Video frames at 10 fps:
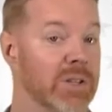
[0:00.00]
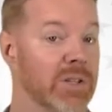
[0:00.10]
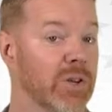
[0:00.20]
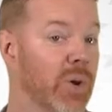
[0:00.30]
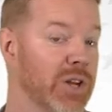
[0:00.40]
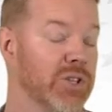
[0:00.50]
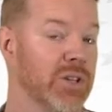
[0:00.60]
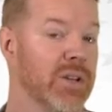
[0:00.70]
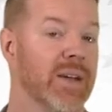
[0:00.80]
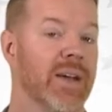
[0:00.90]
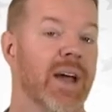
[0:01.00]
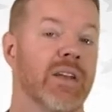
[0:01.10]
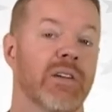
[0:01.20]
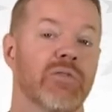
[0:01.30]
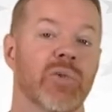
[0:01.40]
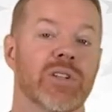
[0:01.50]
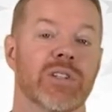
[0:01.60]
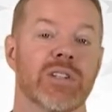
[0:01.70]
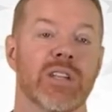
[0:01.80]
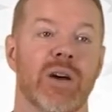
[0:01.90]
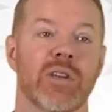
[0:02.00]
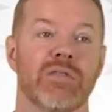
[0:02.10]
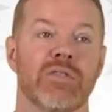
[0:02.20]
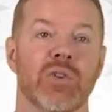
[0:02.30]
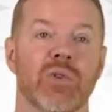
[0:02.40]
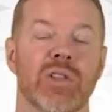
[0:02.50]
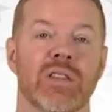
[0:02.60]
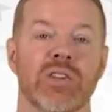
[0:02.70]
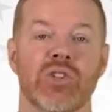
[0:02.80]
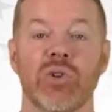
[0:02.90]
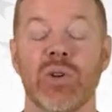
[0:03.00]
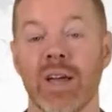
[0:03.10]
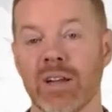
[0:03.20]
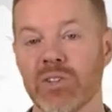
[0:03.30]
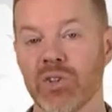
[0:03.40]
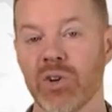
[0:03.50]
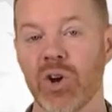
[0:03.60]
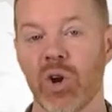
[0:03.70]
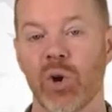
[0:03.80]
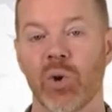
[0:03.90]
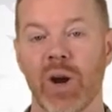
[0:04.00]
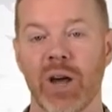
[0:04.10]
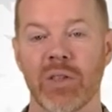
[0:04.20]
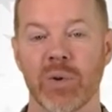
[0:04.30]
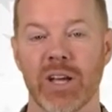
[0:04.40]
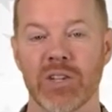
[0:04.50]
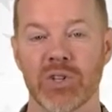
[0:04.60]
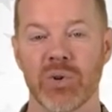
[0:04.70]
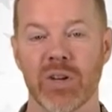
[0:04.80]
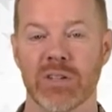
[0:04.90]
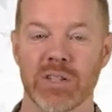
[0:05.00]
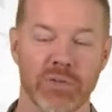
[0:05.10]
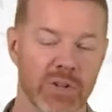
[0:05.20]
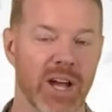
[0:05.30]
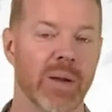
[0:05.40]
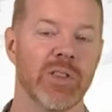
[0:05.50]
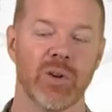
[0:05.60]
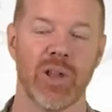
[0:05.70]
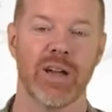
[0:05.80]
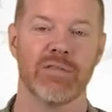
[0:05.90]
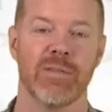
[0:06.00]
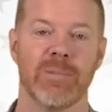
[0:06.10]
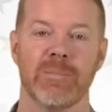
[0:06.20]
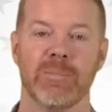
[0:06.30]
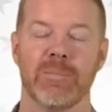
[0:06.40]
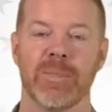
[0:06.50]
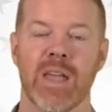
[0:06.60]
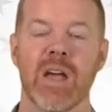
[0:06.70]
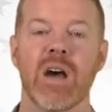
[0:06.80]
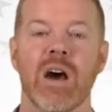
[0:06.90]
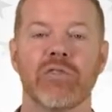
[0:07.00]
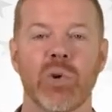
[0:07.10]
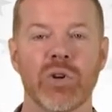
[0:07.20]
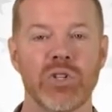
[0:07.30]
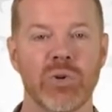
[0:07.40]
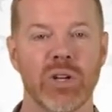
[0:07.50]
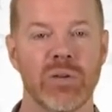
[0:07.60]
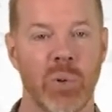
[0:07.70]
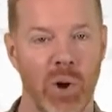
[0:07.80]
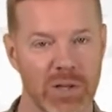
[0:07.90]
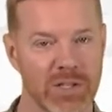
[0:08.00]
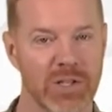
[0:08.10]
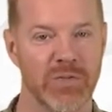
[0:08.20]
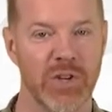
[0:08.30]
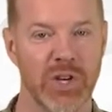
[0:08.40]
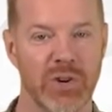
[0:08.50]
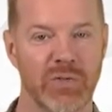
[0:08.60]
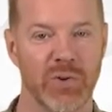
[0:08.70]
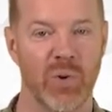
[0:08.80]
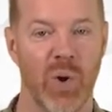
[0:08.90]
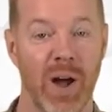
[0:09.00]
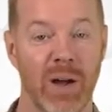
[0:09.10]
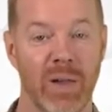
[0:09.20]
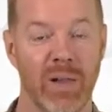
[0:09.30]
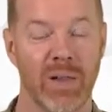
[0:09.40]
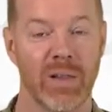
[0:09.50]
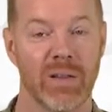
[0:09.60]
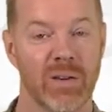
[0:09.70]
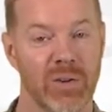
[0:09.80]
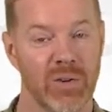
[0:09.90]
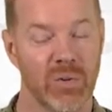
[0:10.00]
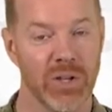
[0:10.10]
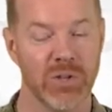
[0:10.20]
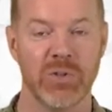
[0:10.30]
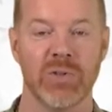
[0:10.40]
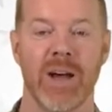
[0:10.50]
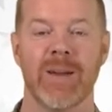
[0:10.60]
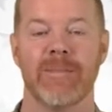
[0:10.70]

to the question, and not, for instance, how they feel that they should answer or how they would answer at a different time in their life. Of course, you can pause this video for a while you do that.